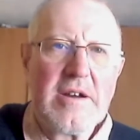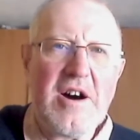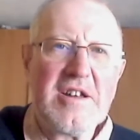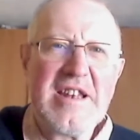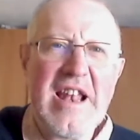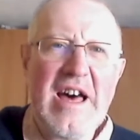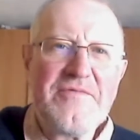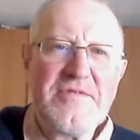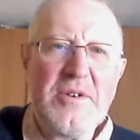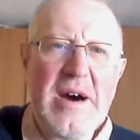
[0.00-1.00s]
God
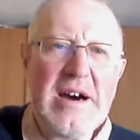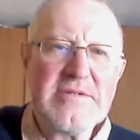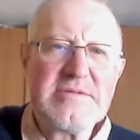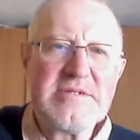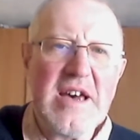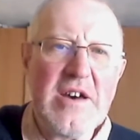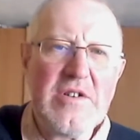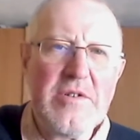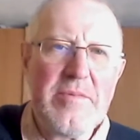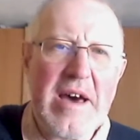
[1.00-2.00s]
loved the world
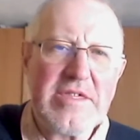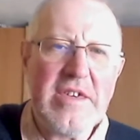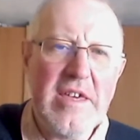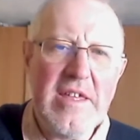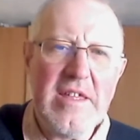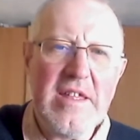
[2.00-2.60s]
so much.